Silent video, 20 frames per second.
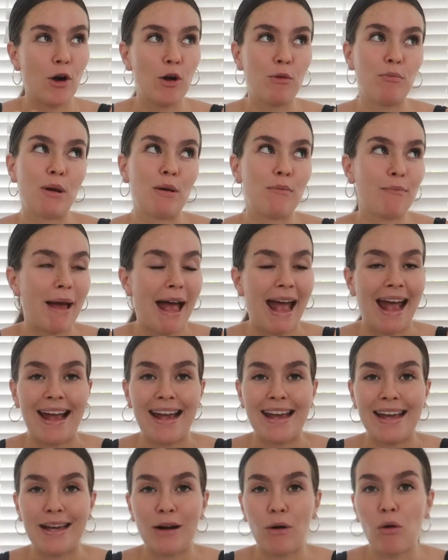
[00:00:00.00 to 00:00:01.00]
Open
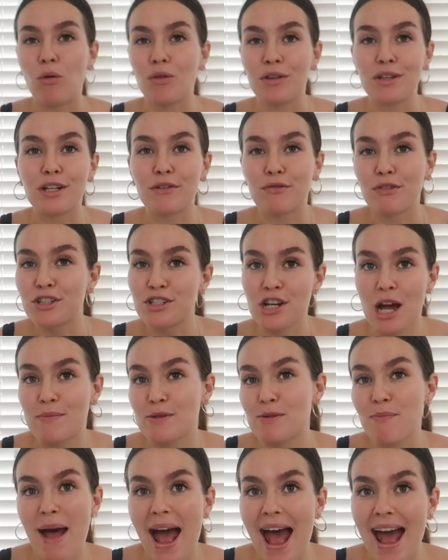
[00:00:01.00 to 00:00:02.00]
Pay, all the different
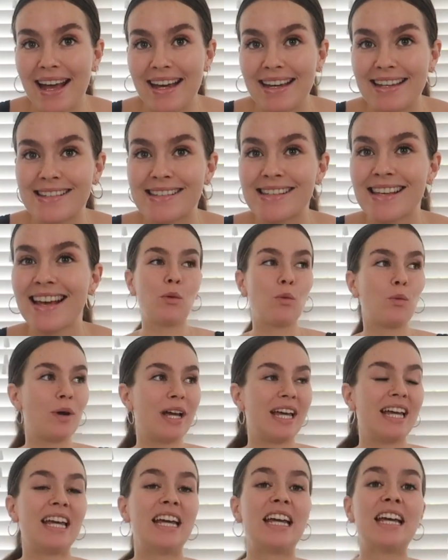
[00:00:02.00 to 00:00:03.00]
types of pays.
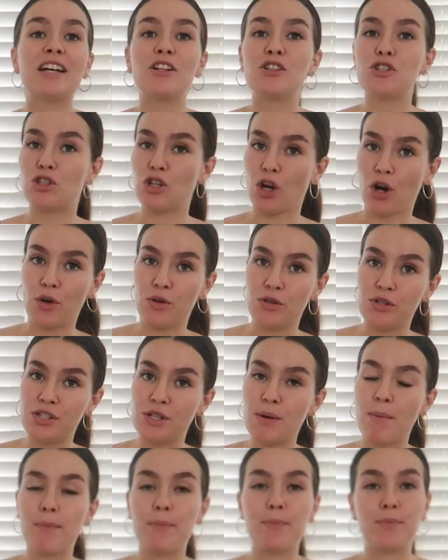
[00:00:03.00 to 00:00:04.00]
We
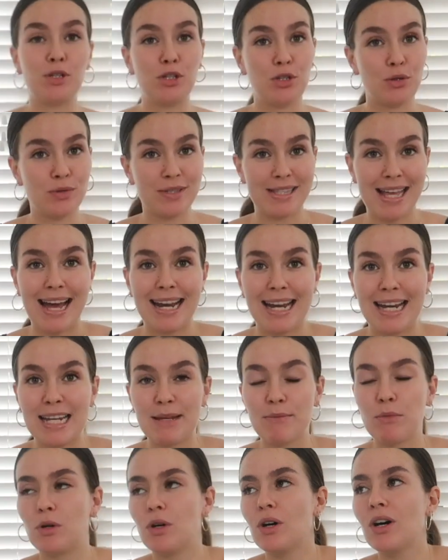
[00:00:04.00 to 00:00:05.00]
don't use that
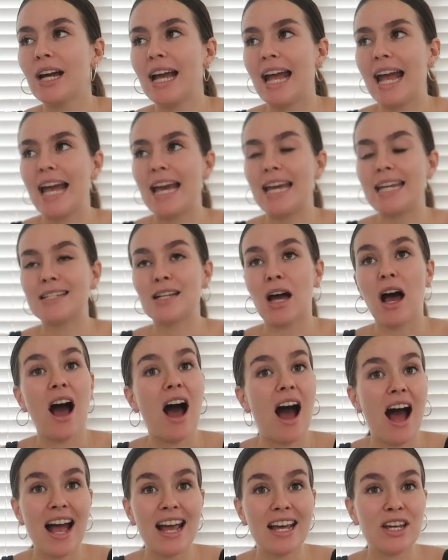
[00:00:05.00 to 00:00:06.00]
anymore, and
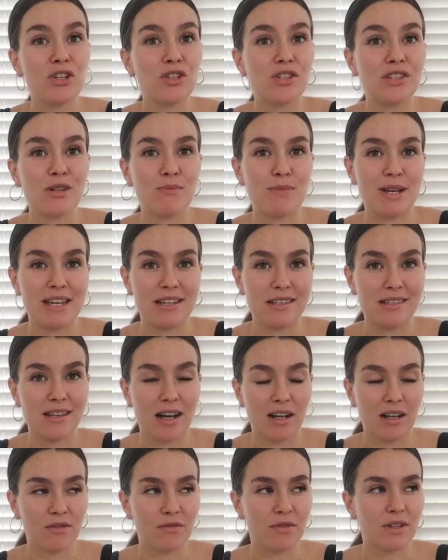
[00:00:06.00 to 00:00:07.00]
I used to be a
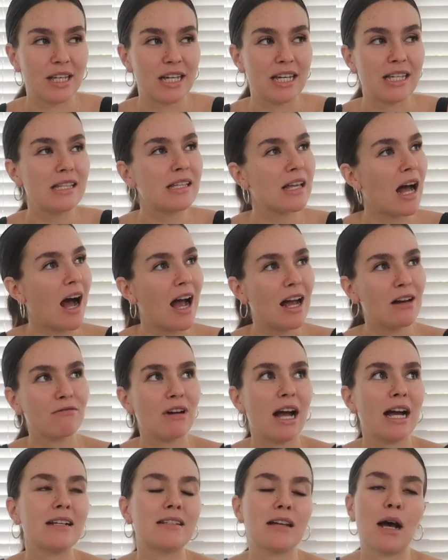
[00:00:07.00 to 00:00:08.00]
sucker for this. I
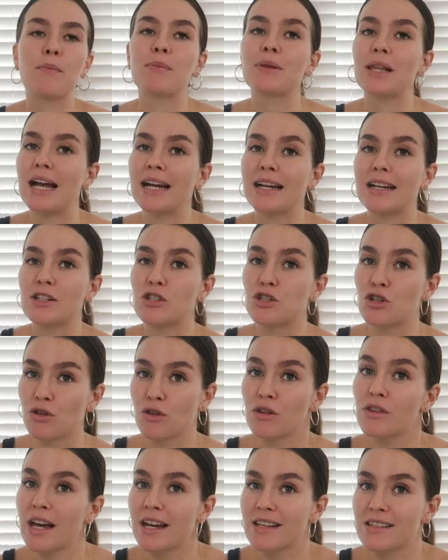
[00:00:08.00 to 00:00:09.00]
racked up like a
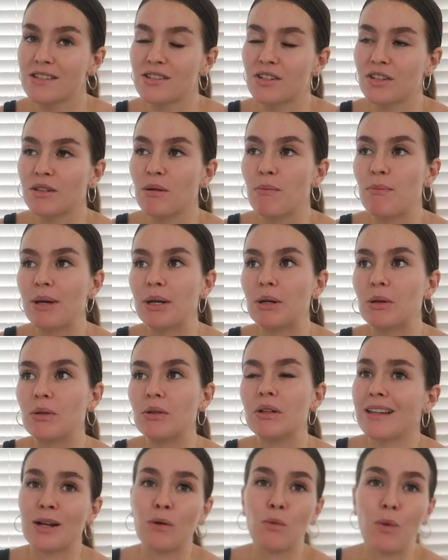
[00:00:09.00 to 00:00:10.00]
$2,000
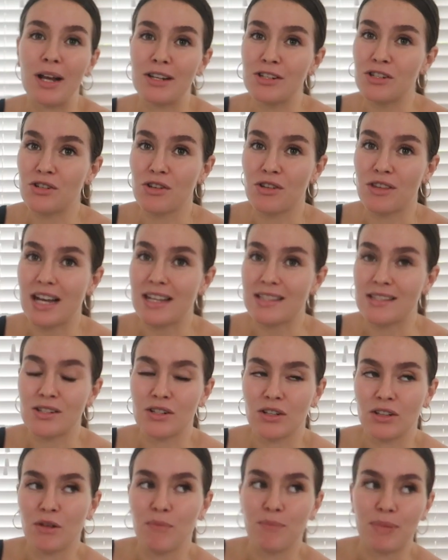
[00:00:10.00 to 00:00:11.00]
bill, like $1,000 to
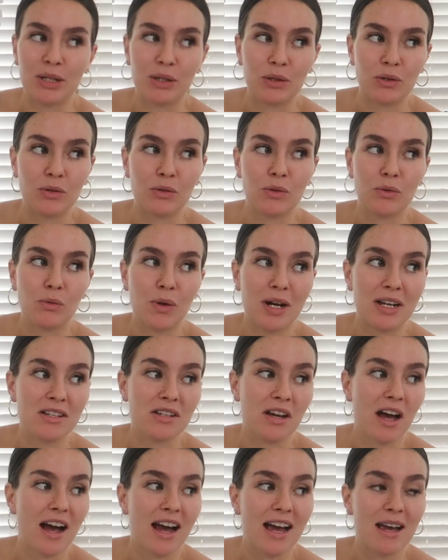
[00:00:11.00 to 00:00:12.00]
$2,000 bill one
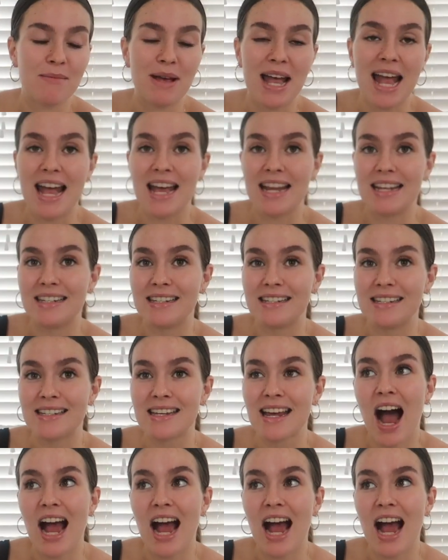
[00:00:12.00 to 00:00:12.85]
time, and